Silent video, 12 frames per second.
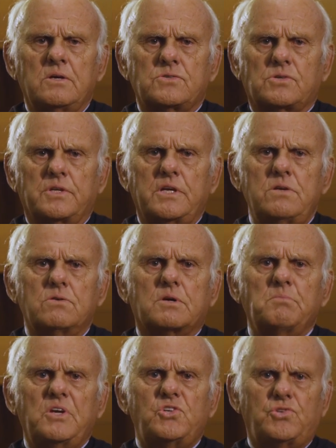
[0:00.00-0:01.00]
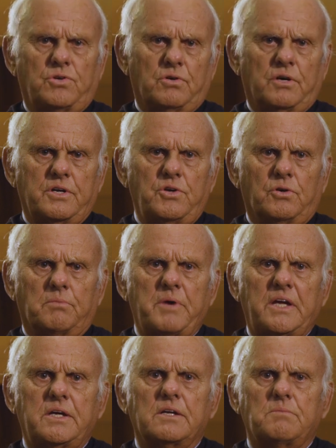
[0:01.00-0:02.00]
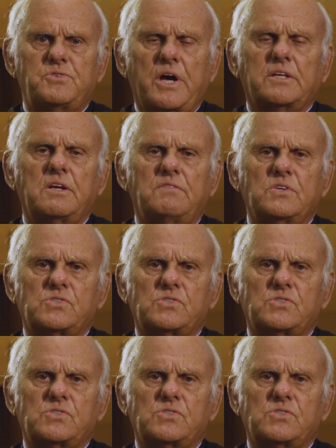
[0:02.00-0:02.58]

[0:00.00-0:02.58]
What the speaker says: so that you can be sure you are making objective